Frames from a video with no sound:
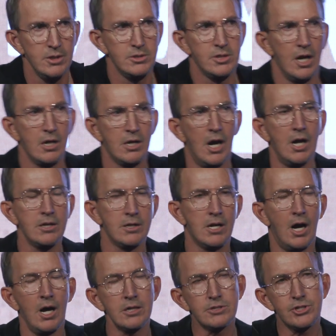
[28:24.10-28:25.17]

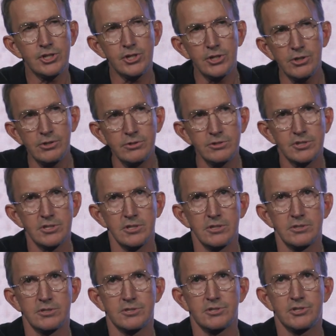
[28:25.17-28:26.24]
God
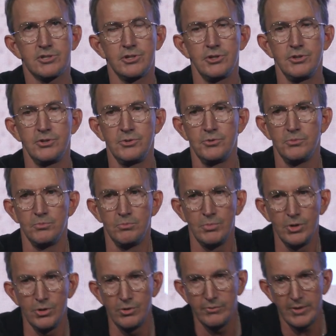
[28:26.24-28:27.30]
chooses to
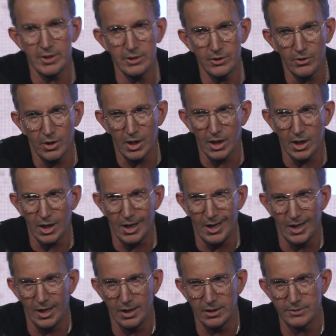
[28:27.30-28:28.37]
move into our
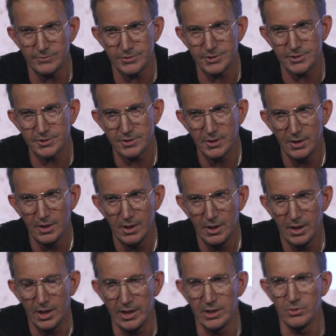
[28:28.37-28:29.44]
lives
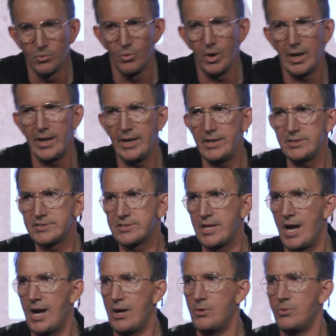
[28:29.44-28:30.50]
in ways
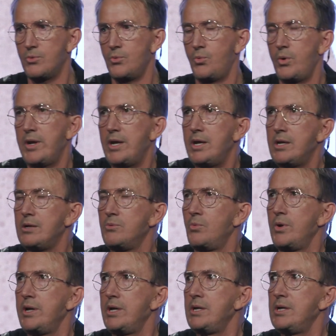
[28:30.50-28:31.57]
that
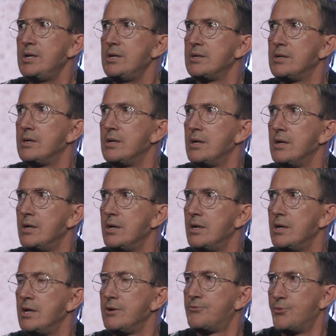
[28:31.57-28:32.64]
we
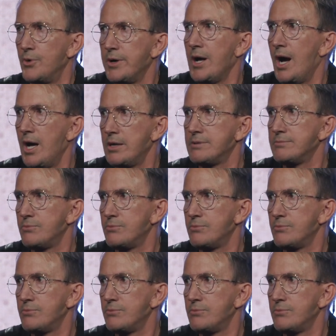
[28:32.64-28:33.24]
if we're not